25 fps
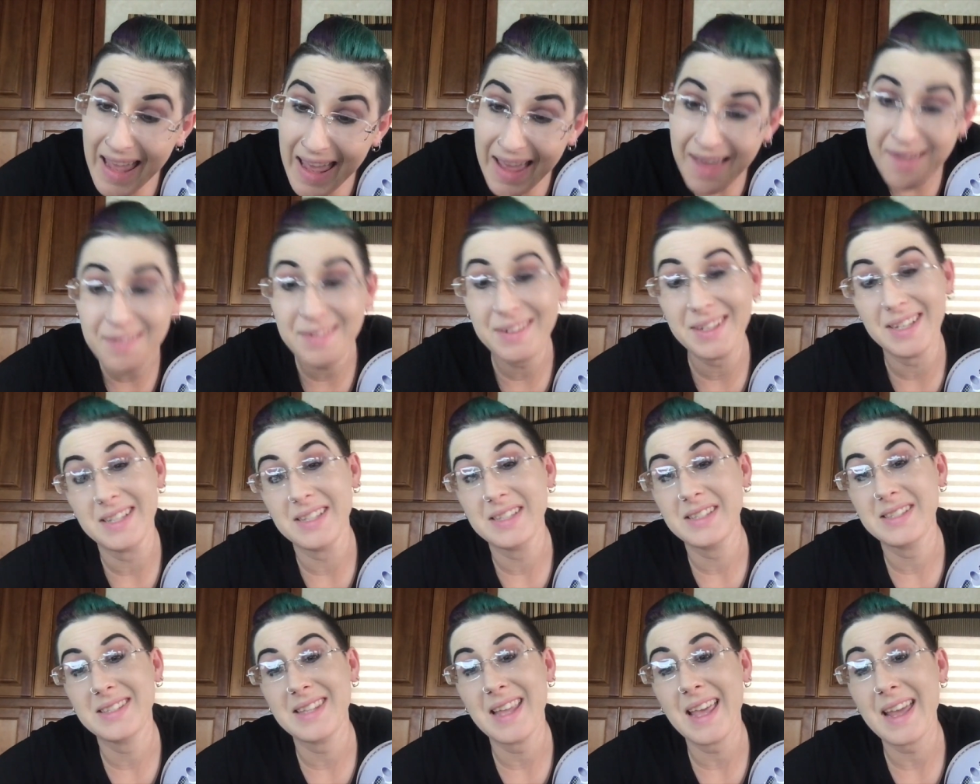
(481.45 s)

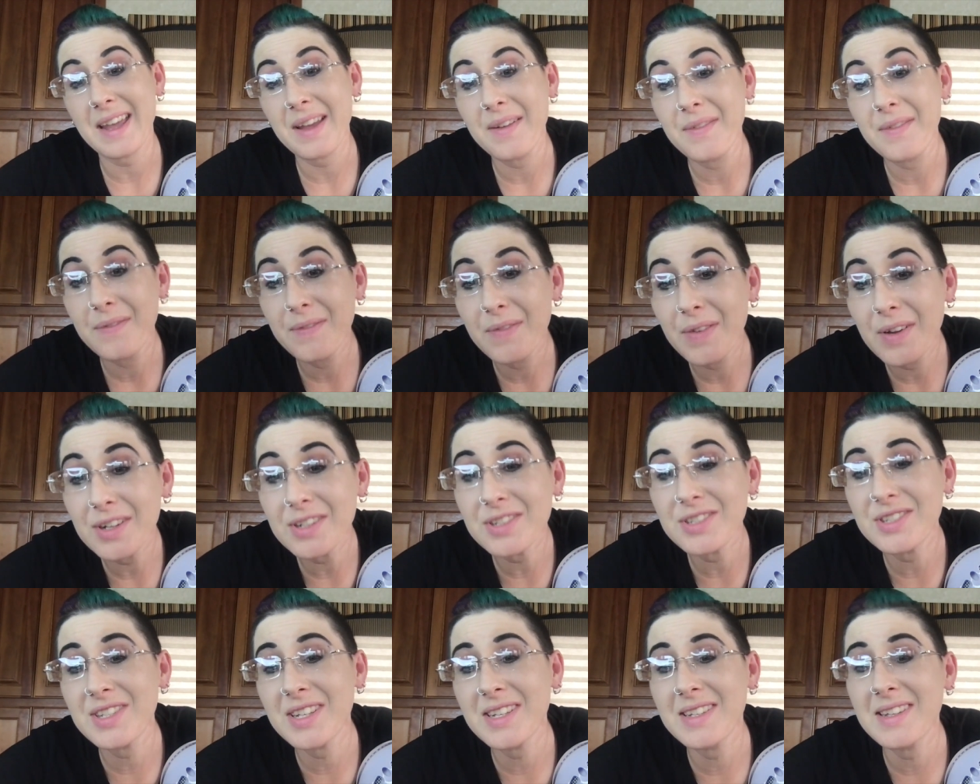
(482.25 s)
evidence that
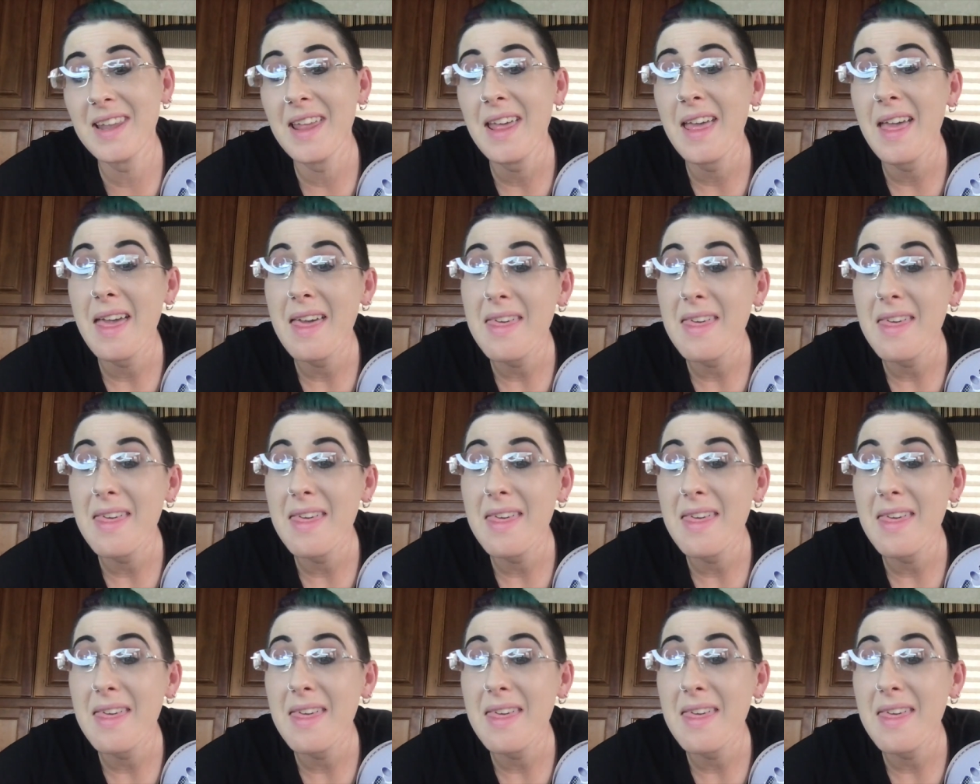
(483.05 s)
conversion